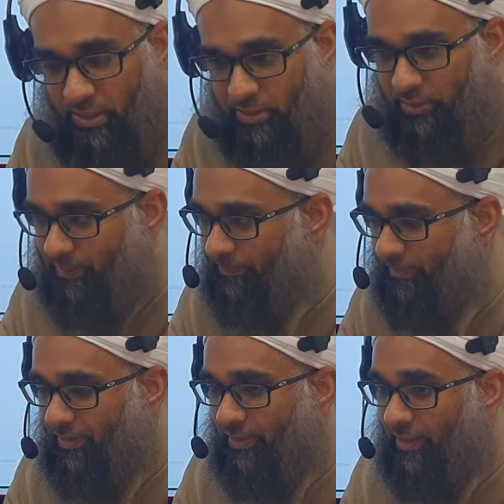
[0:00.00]
are dessert.
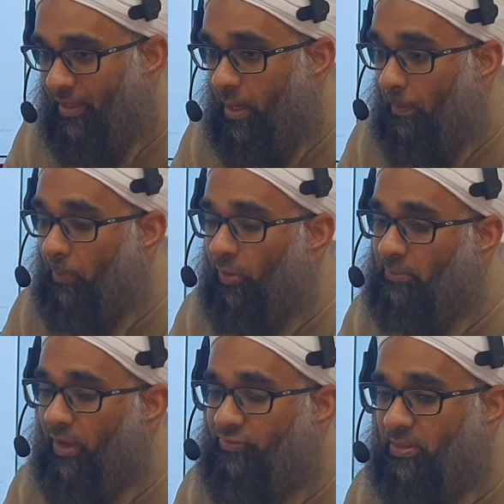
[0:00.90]
But what
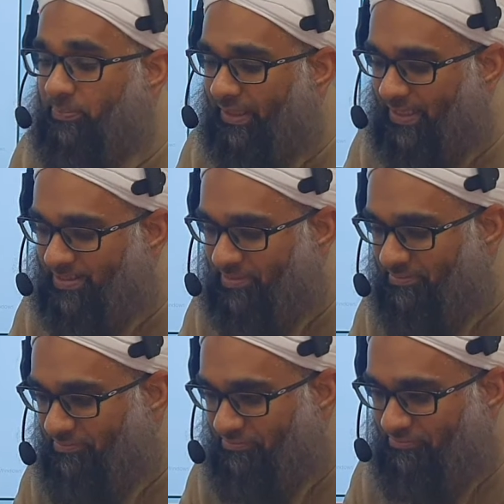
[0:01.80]
about if something
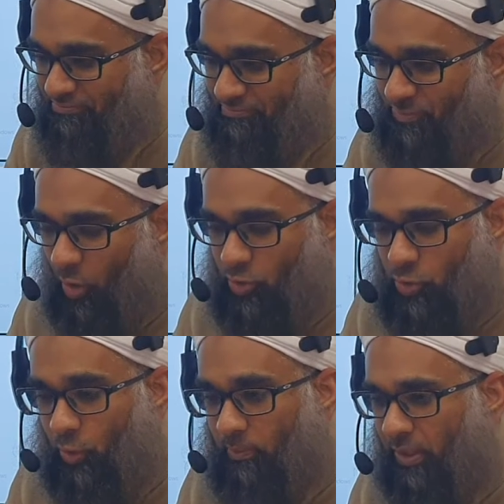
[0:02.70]
is not
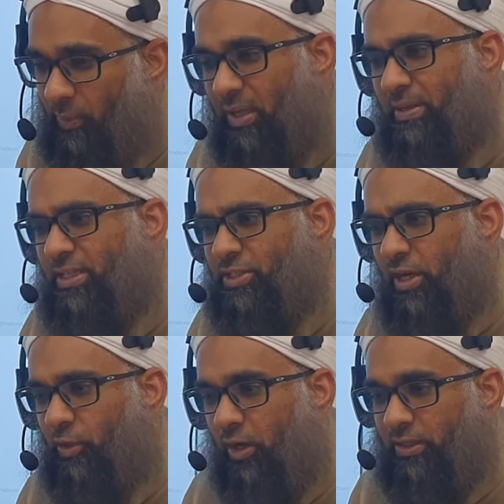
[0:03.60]
sure about it? What can be a dessert
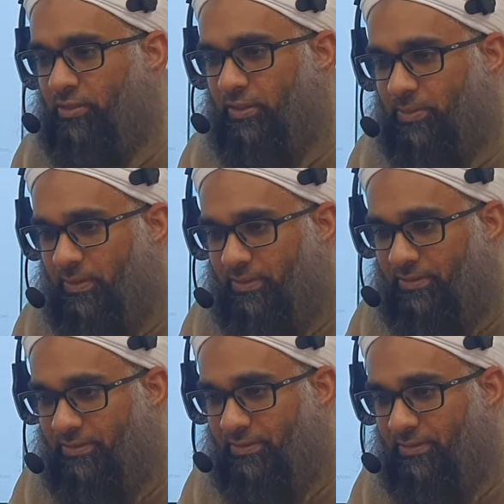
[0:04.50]
and not a dessert as well?
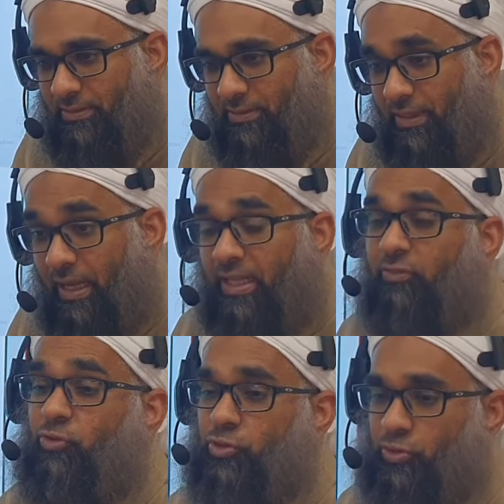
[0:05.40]
Like a
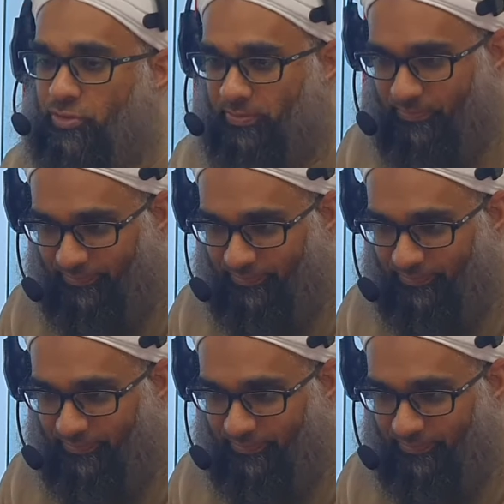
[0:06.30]
fruit juice.